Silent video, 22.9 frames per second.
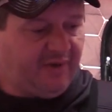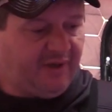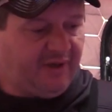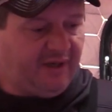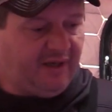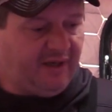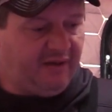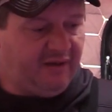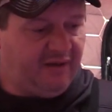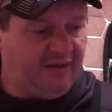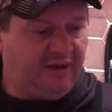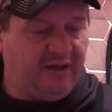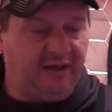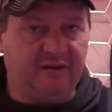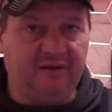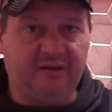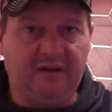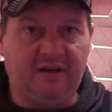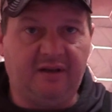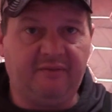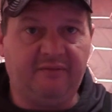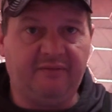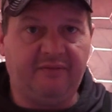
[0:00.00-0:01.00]
I
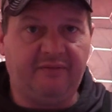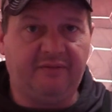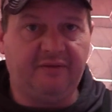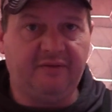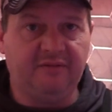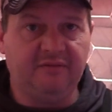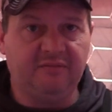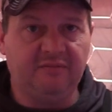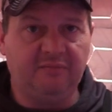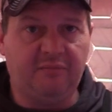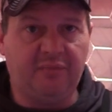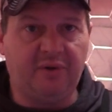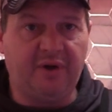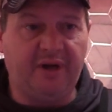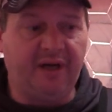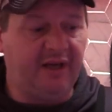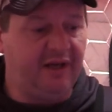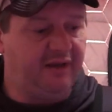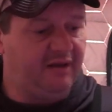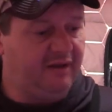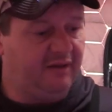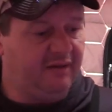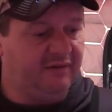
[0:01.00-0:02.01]
love
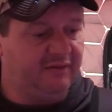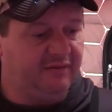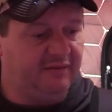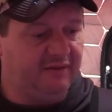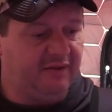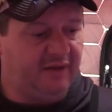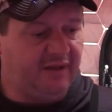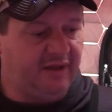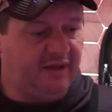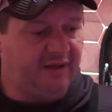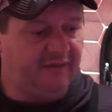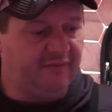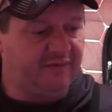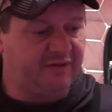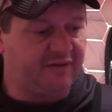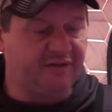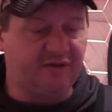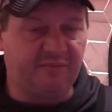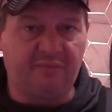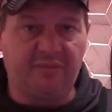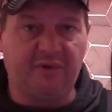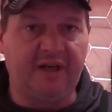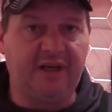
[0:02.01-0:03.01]
braid.
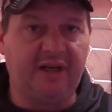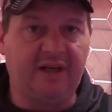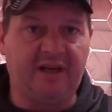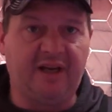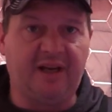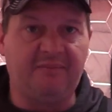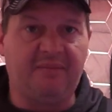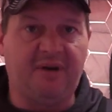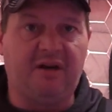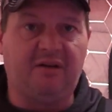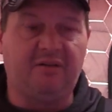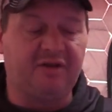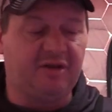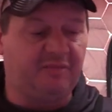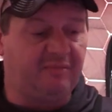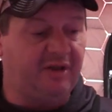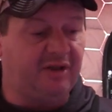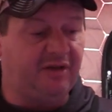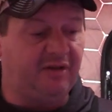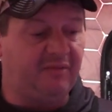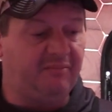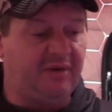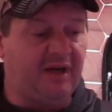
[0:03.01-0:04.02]
Since braid came out,
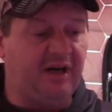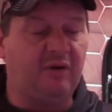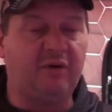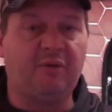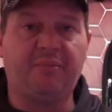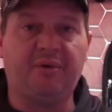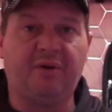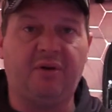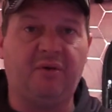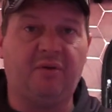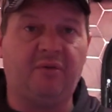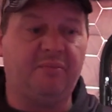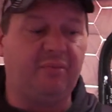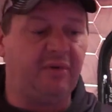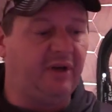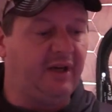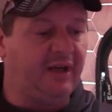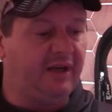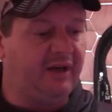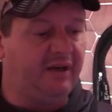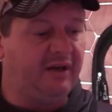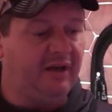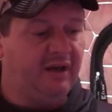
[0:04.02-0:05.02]
especially Power Pro
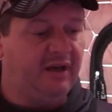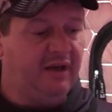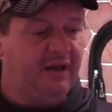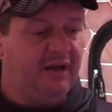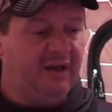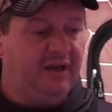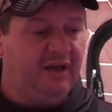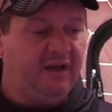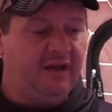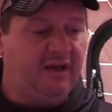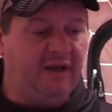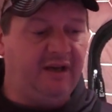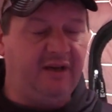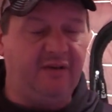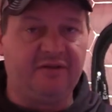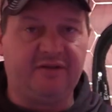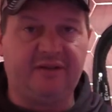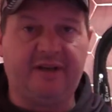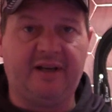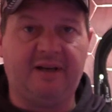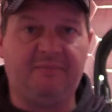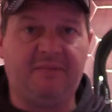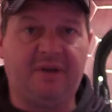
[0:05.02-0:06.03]
braid, I use
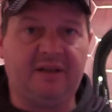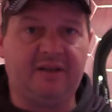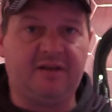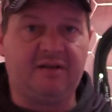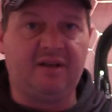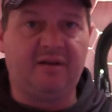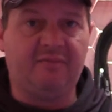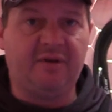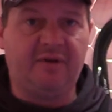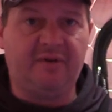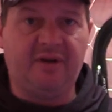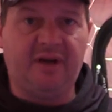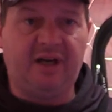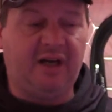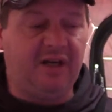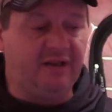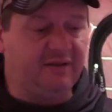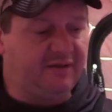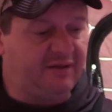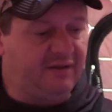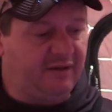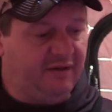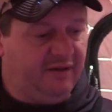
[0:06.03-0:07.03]
that on my summer
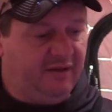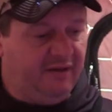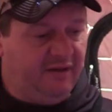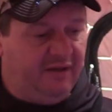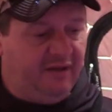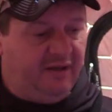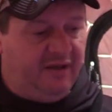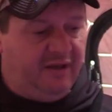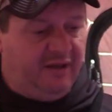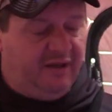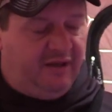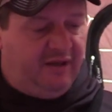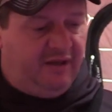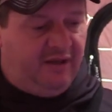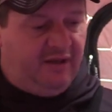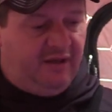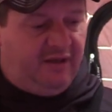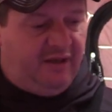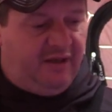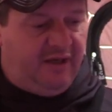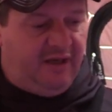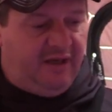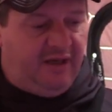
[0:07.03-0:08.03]
rods
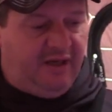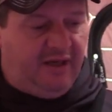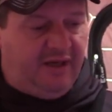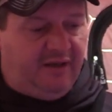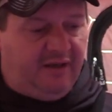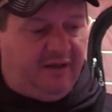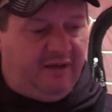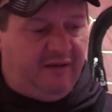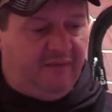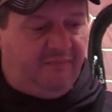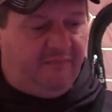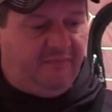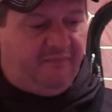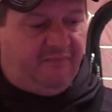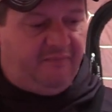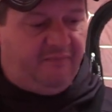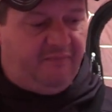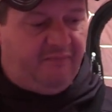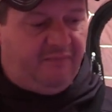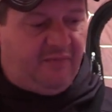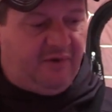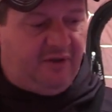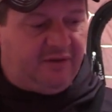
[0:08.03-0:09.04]
and
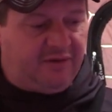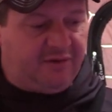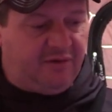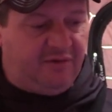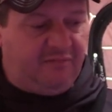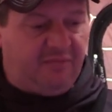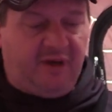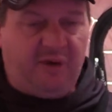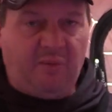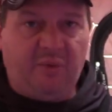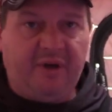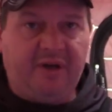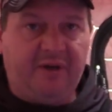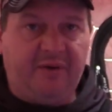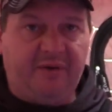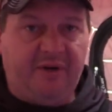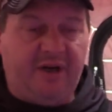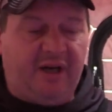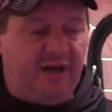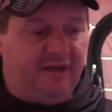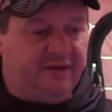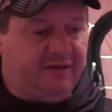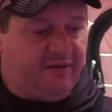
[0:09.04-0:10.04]
also my winter
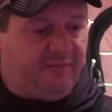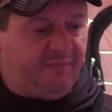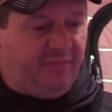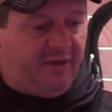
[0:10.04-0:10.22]
rods.